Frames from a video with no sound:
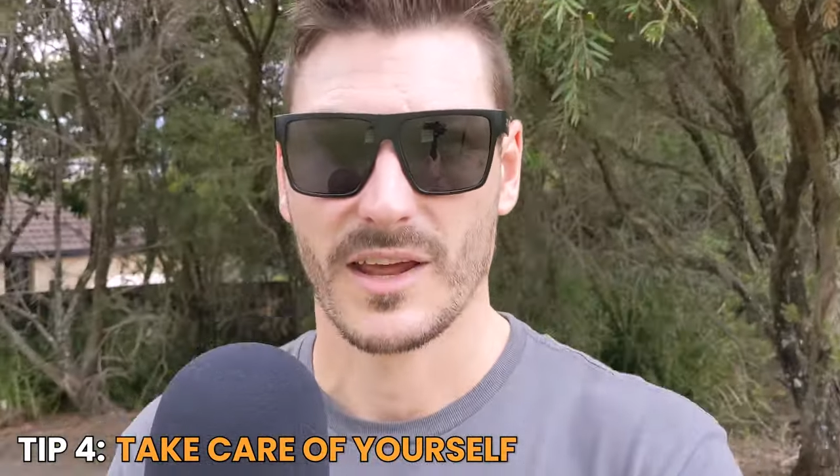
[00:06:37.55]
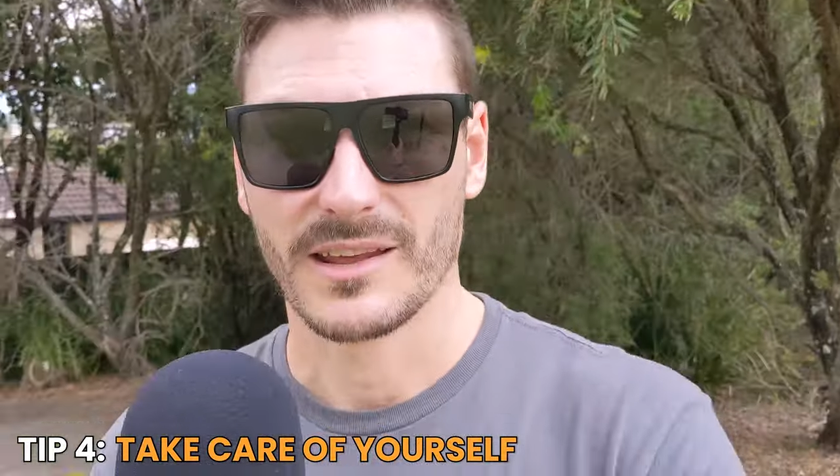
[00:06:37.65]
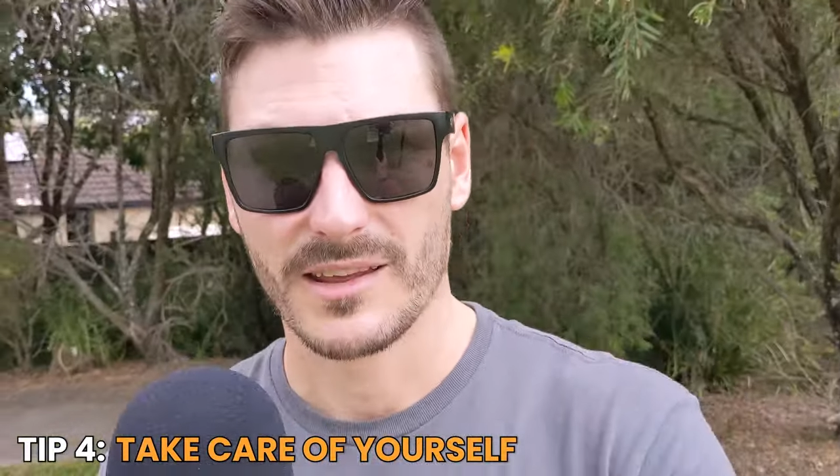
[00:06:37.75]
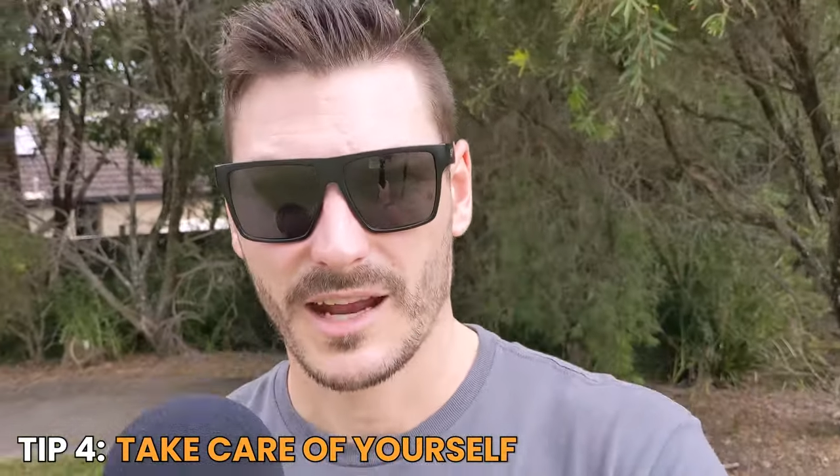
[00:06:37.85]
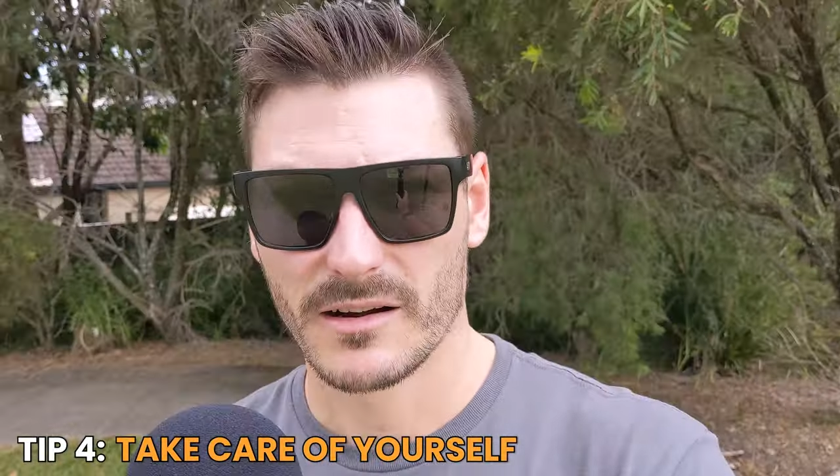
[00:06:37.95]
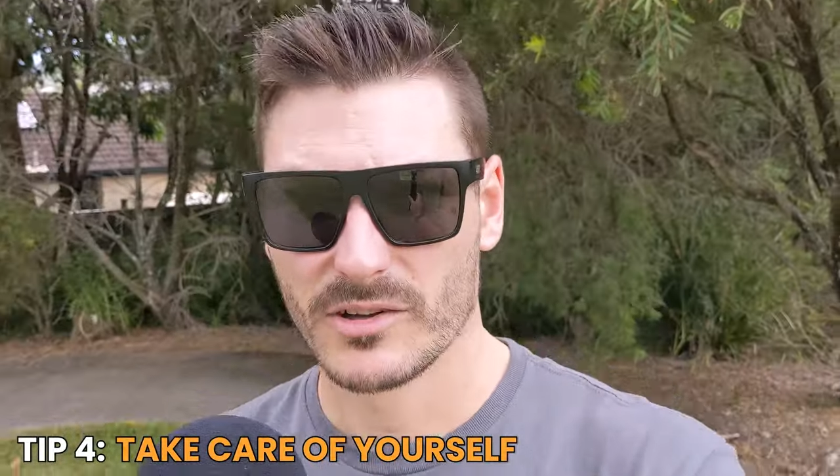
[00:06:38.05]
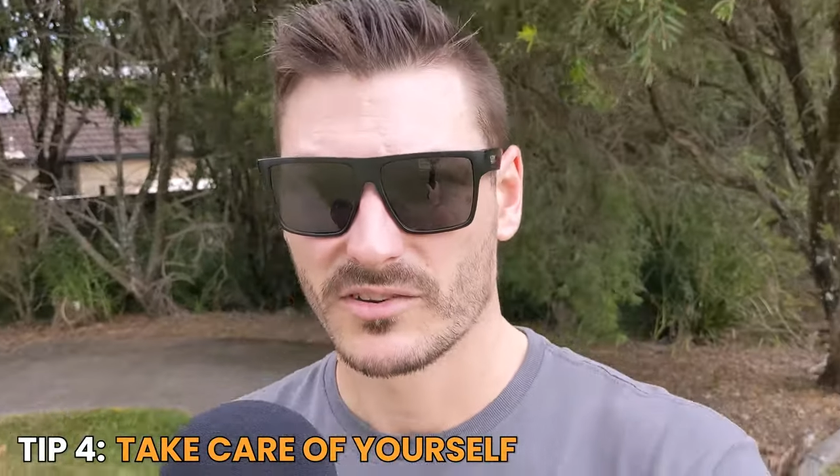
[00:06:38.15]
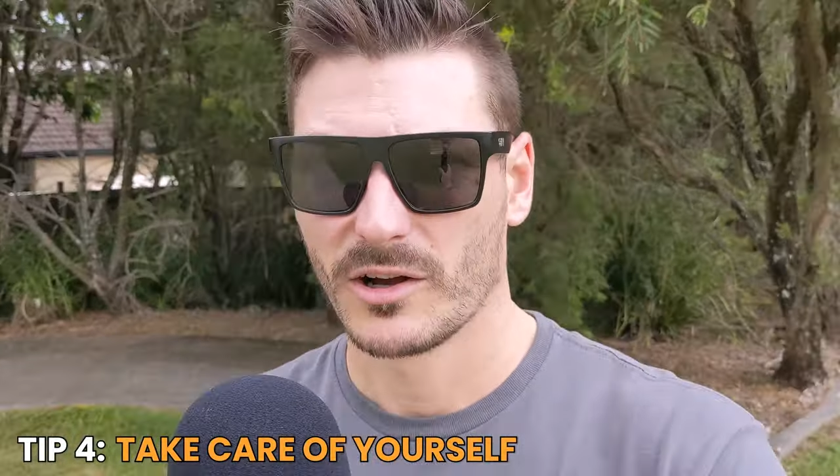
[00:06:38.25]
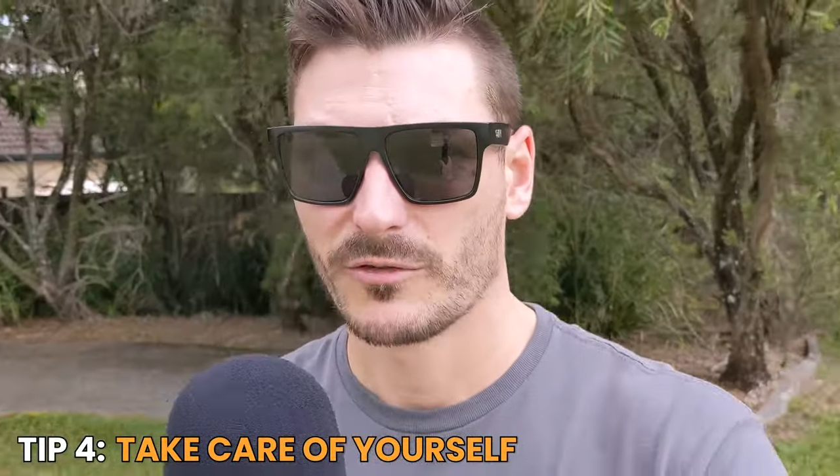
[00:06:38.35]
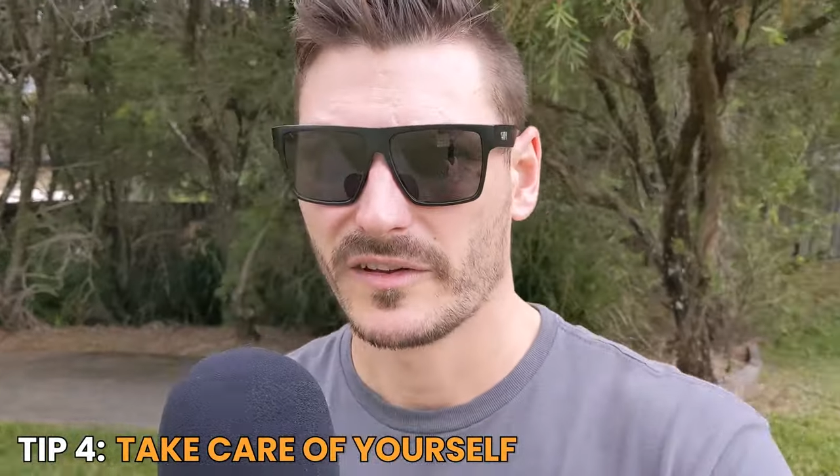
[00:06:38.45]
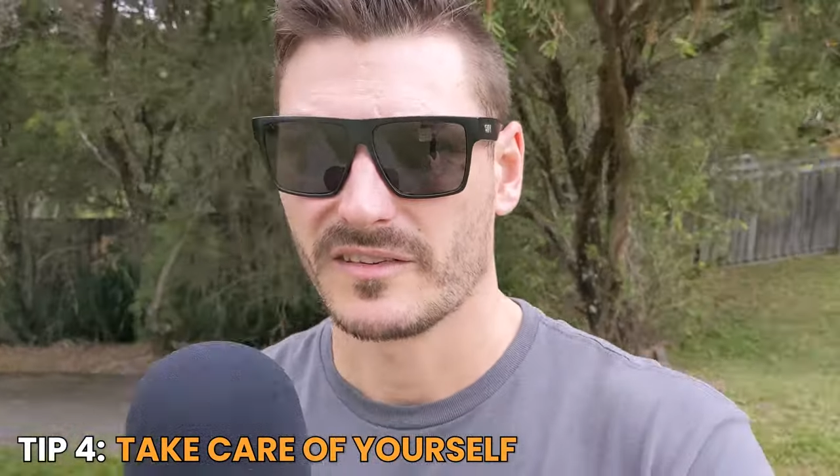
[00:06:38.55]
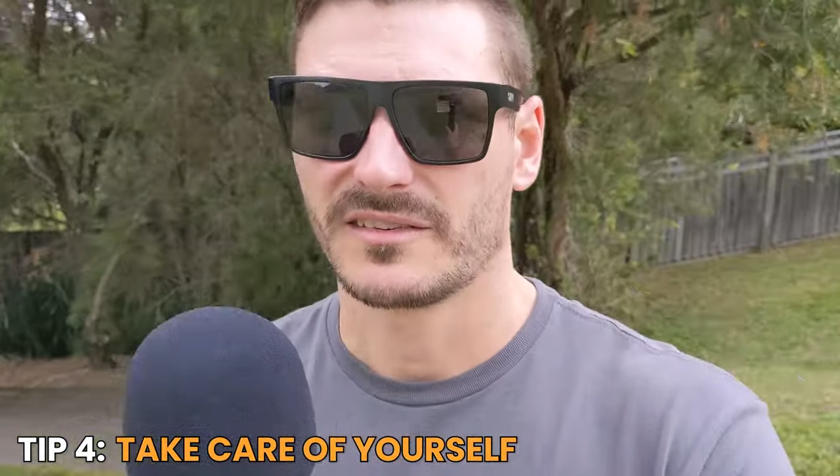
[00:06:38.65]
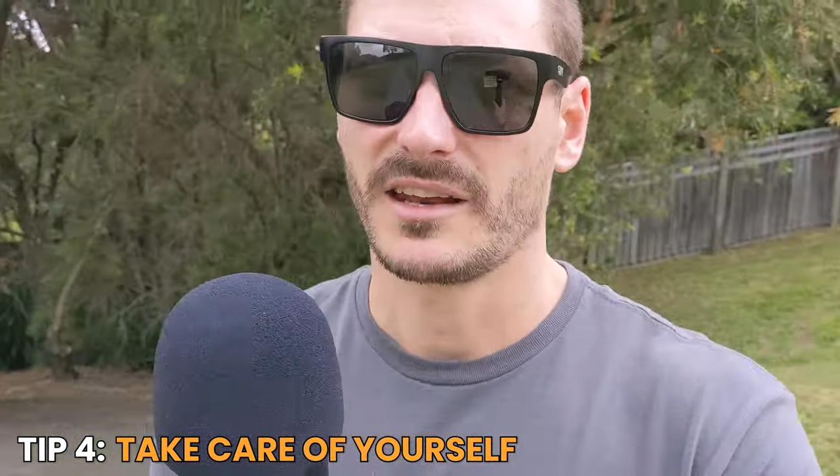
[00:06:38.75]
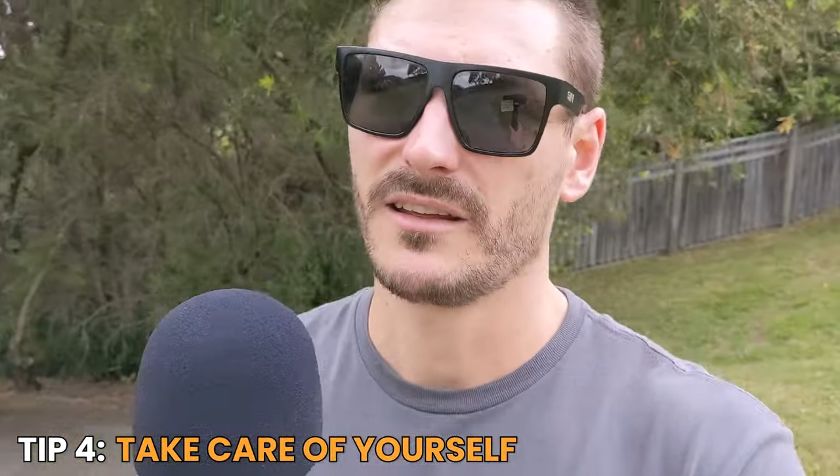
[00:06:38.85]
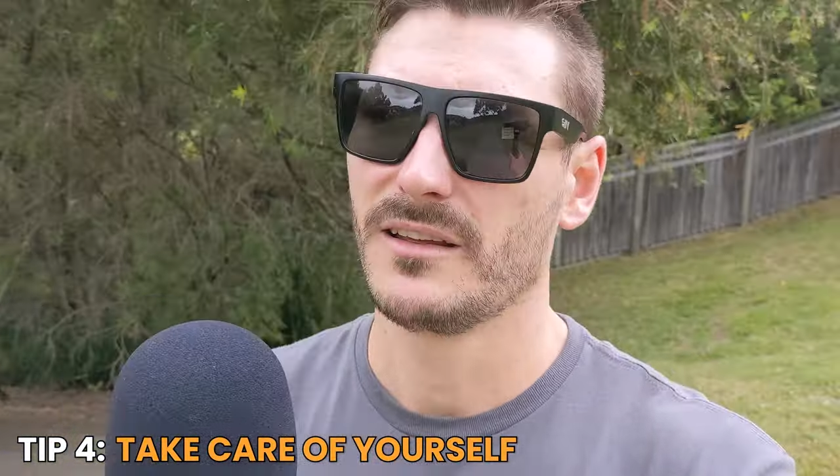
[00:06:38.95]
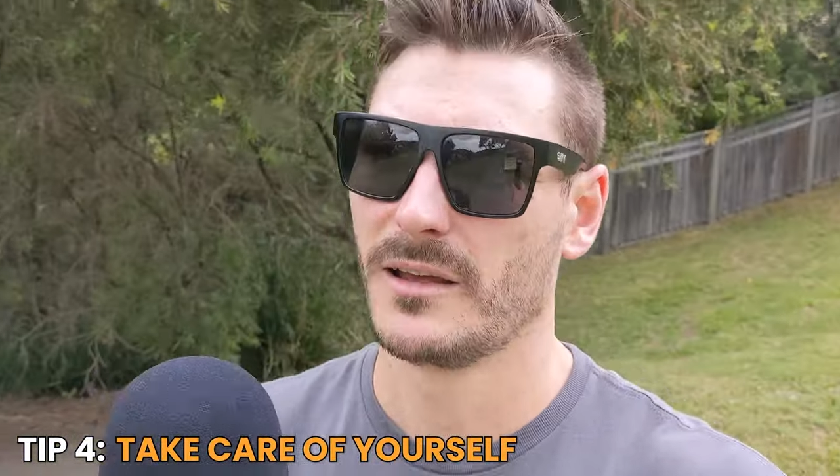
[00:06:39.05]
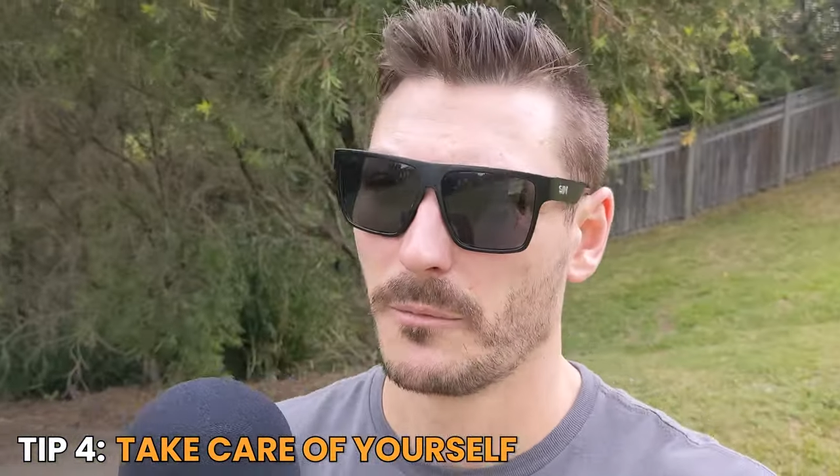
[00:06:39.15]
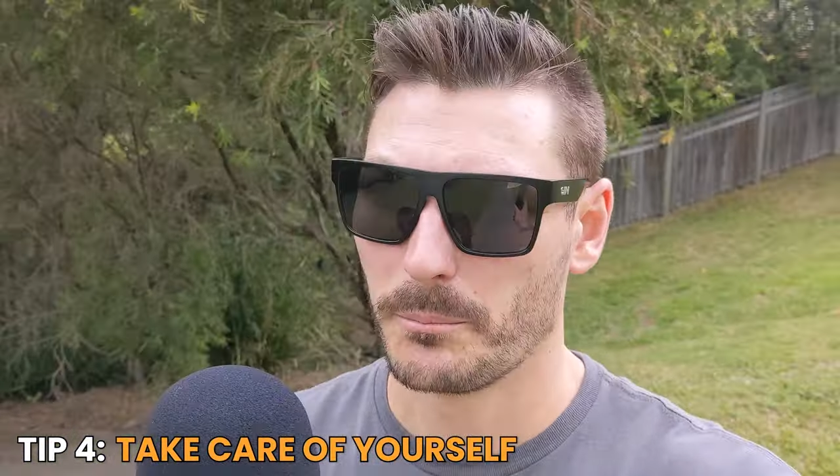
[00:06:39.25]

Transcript: taking care of yourself is setting